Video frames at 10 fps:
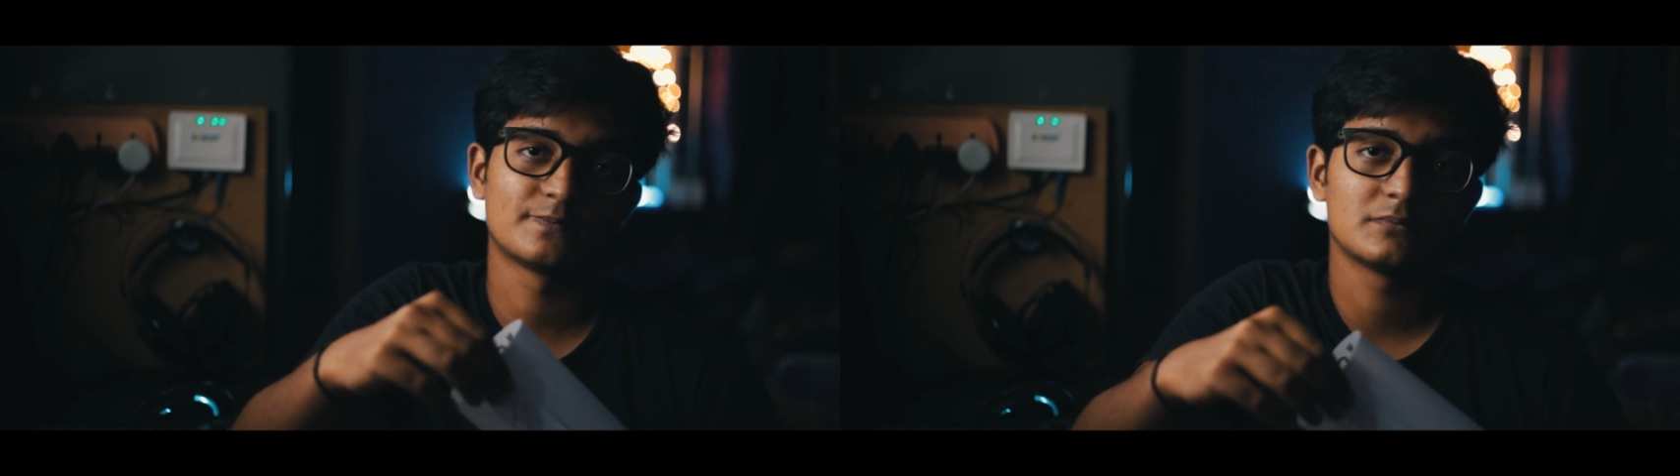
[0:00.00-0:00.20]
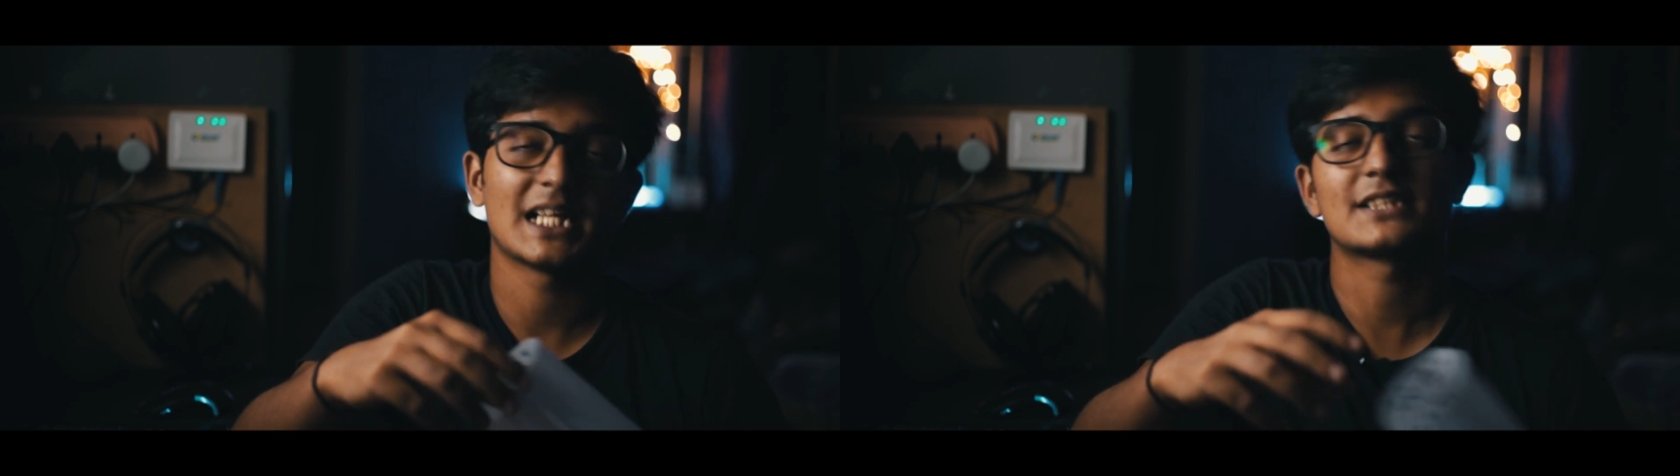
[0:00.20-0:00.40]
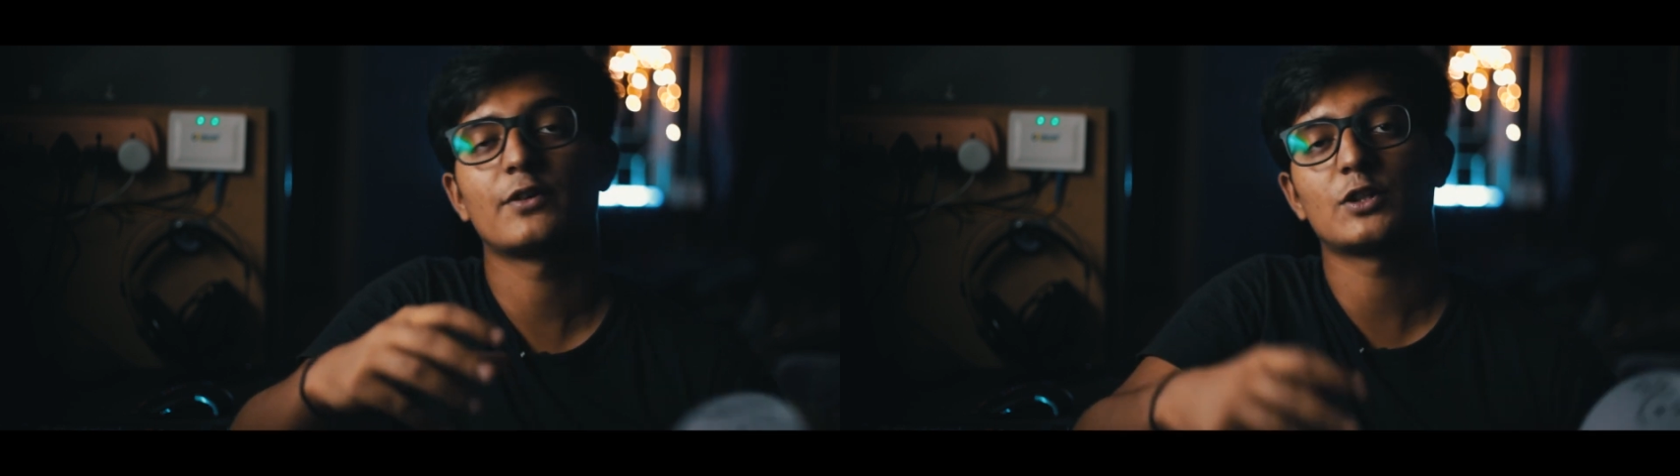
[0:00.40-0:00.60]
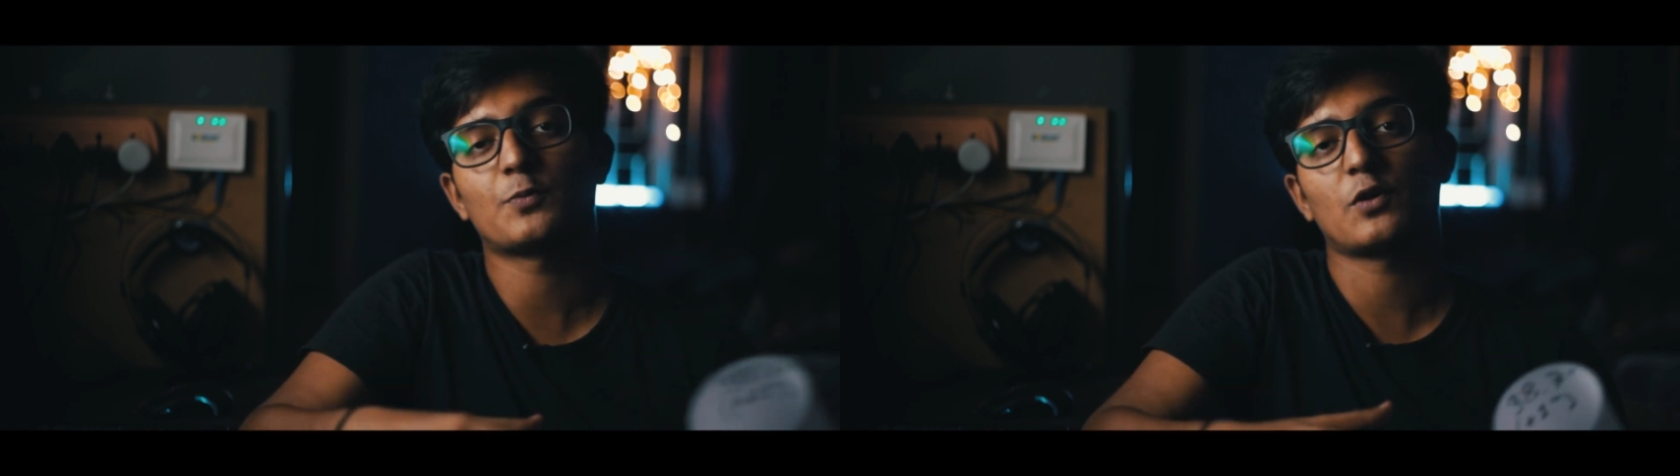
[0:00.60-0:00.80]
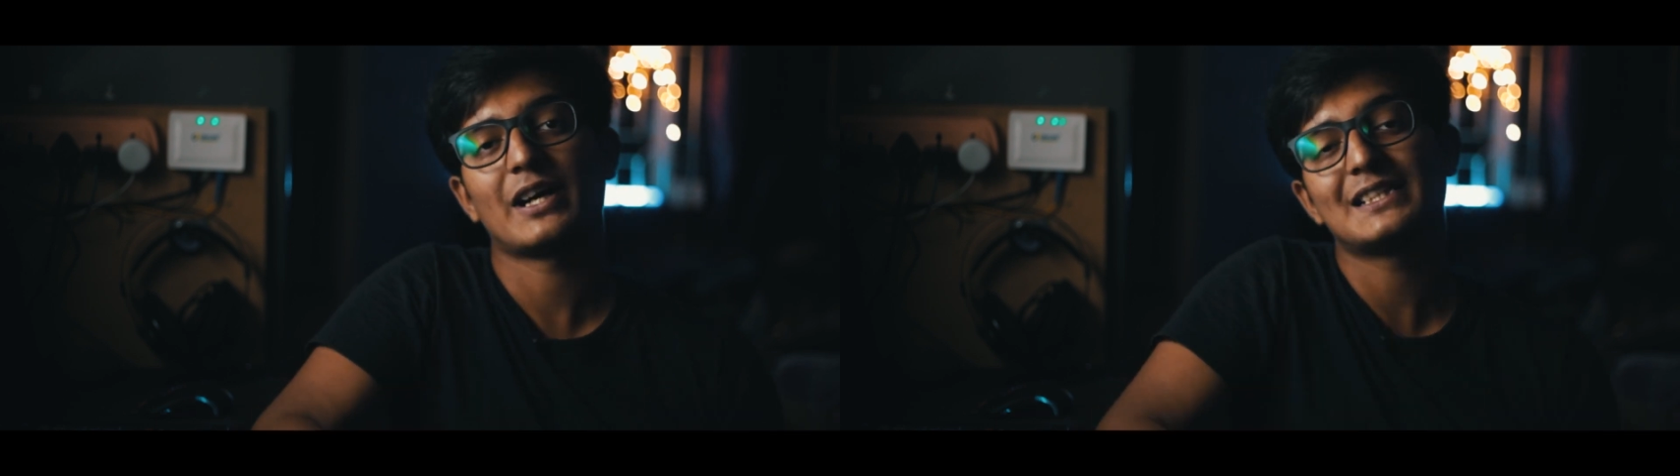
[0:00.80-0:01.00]
That's going to
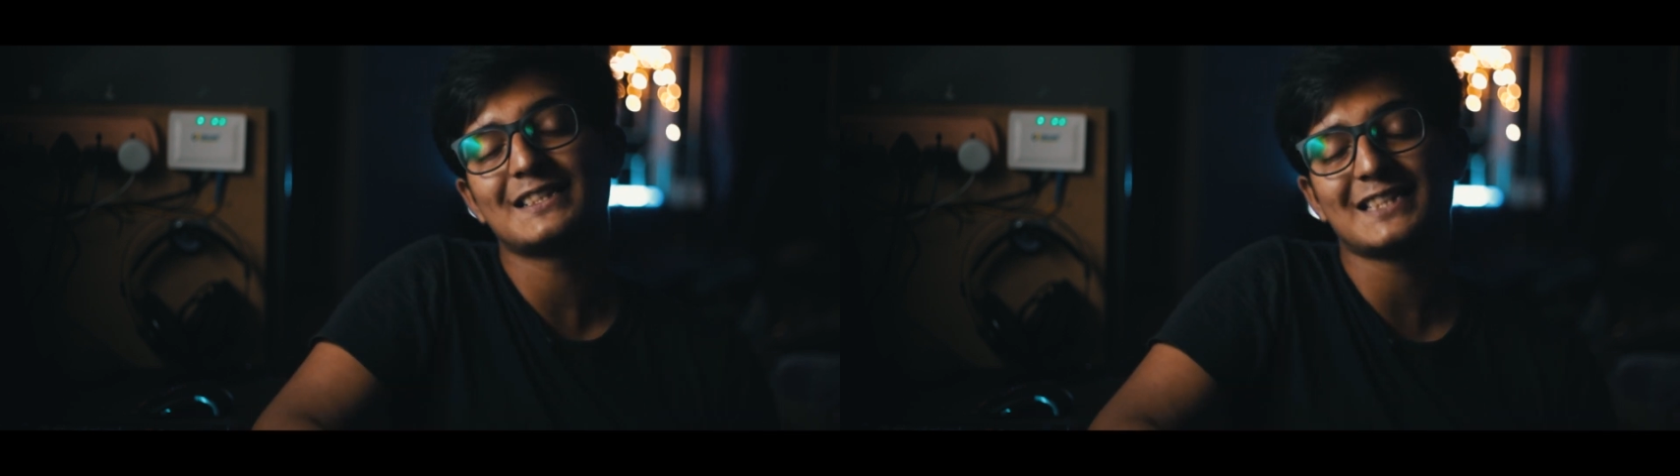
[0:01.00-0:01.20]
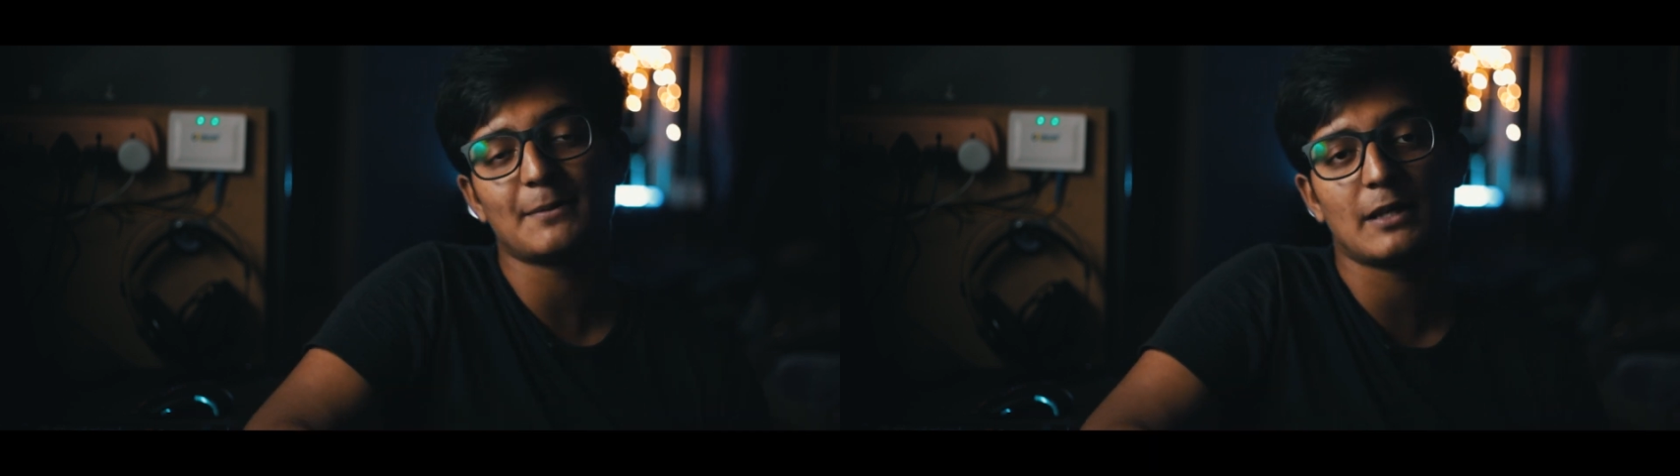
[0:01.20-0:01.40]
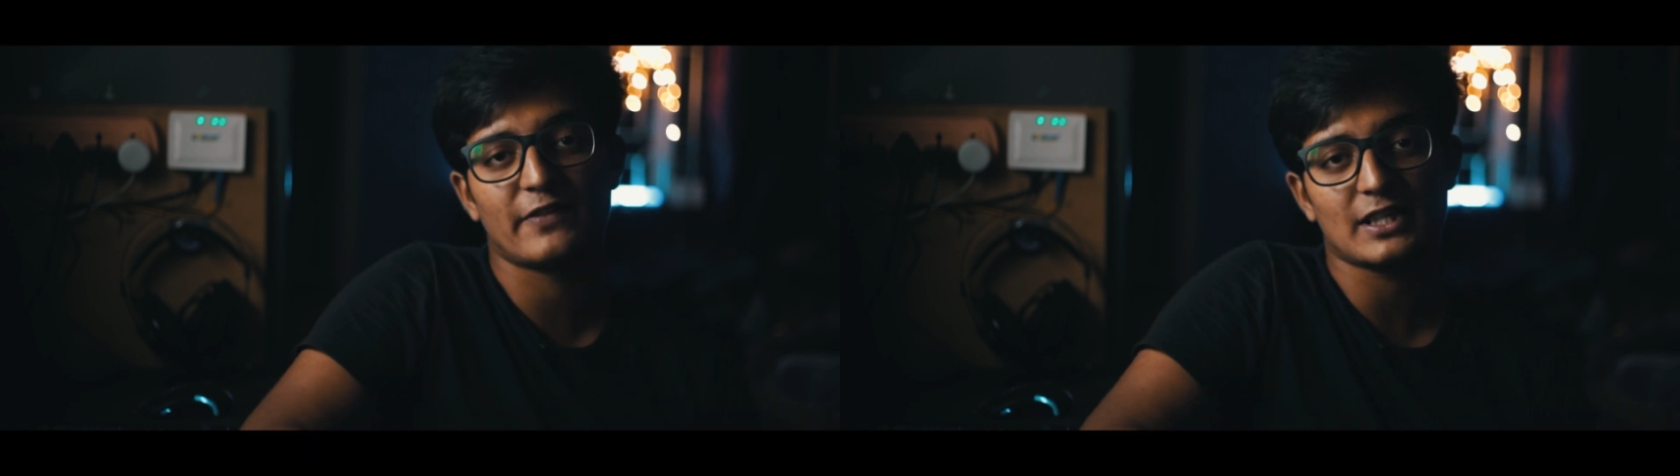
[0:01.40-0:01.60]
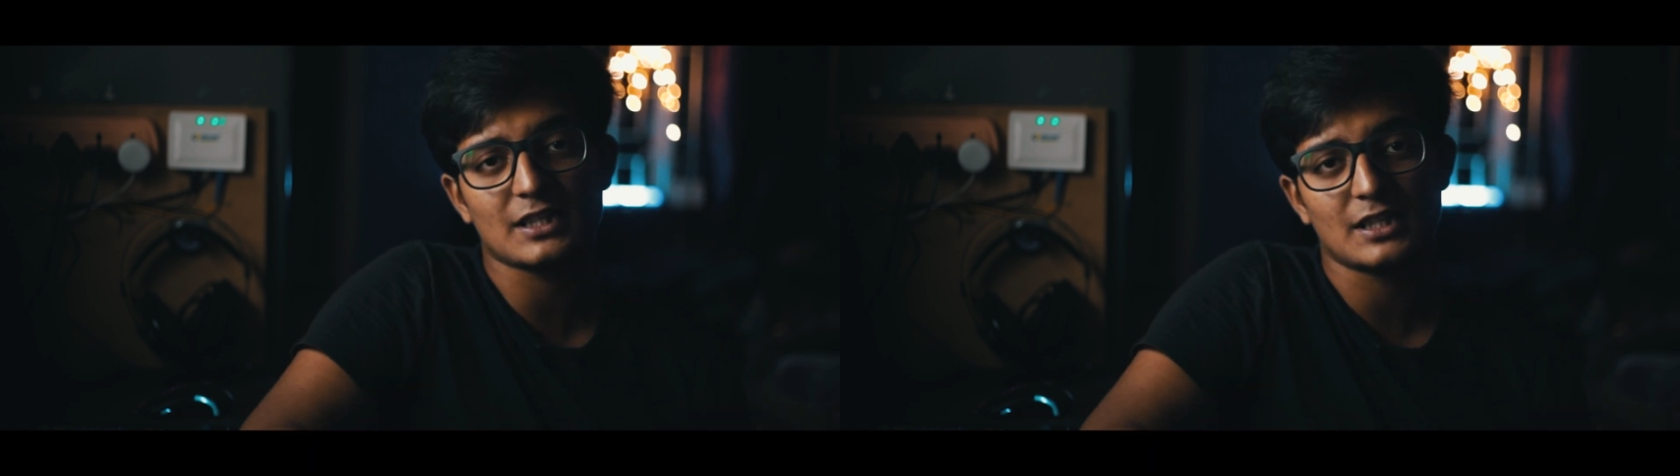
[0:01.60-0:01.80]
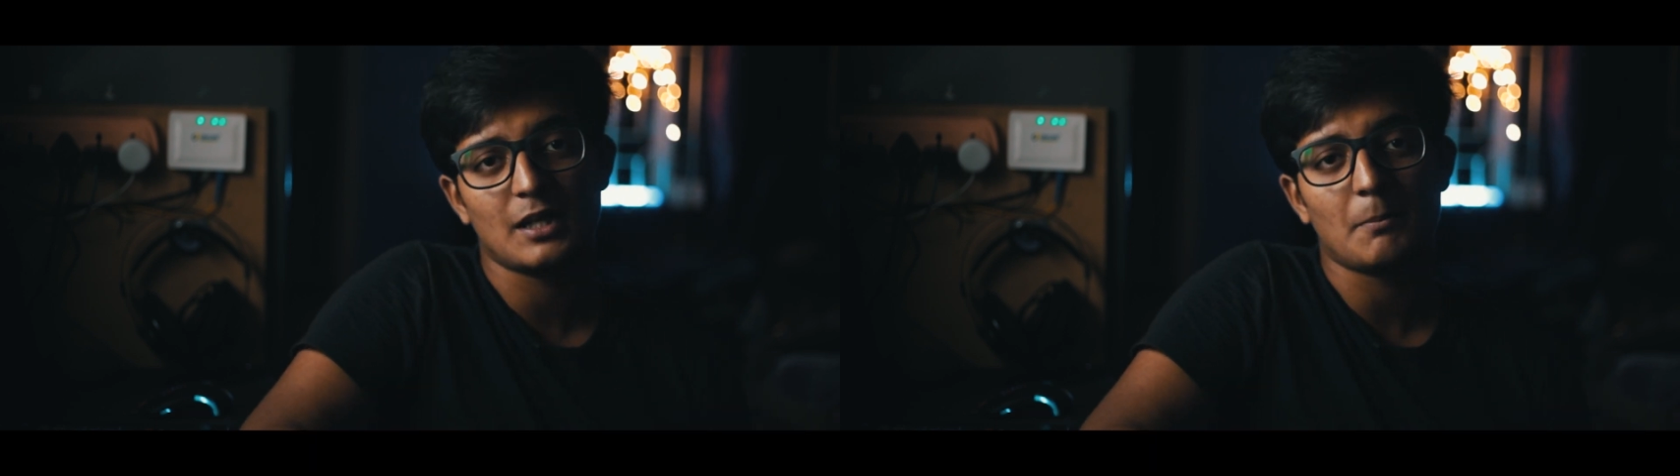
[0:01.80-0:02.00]
provide the same effect,